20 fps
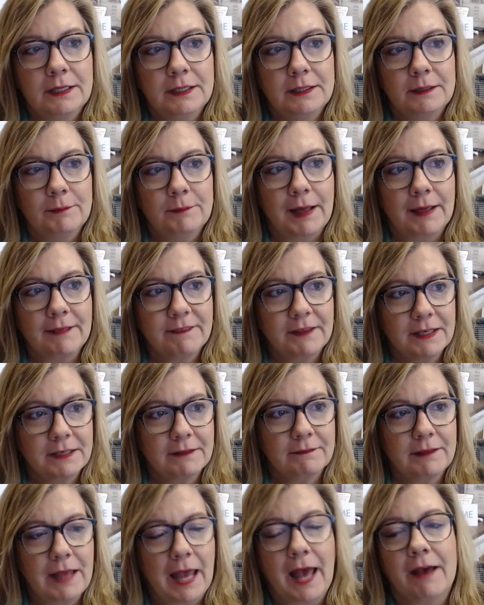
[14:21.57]
And I
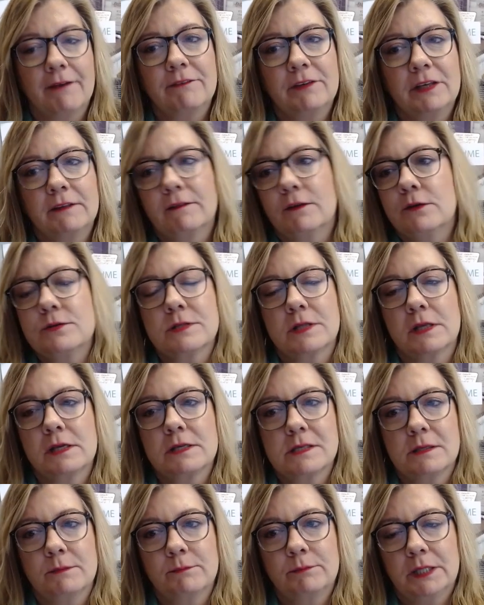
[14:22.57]
think having those
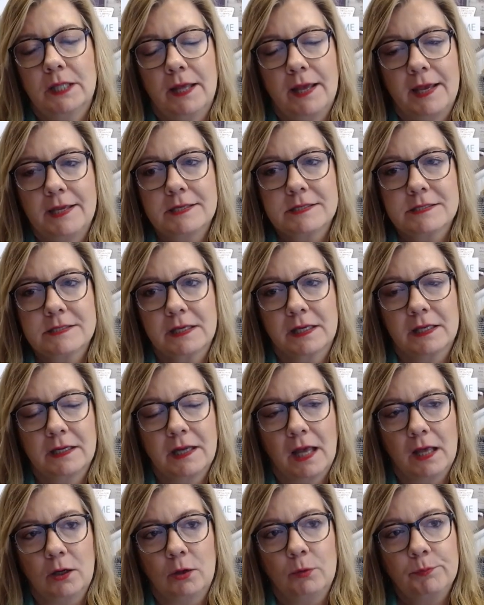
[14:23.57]
things in place
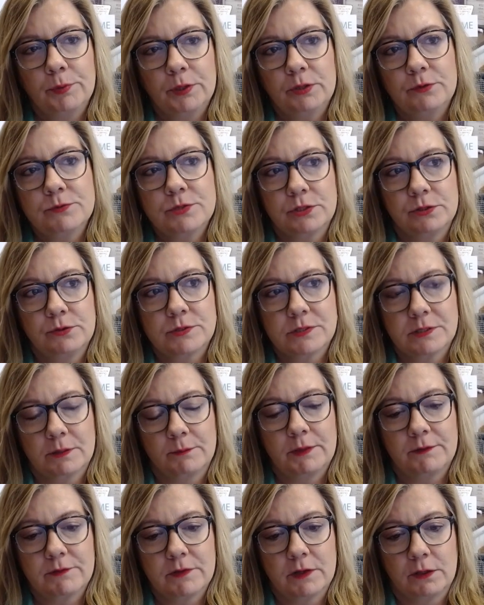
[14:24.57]
can help you do
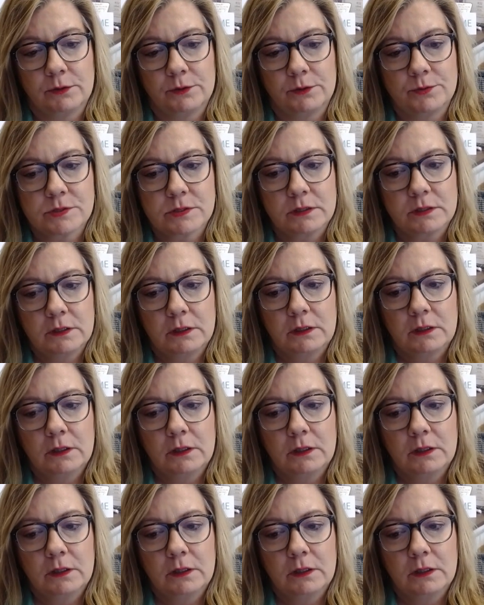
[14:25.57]
some of those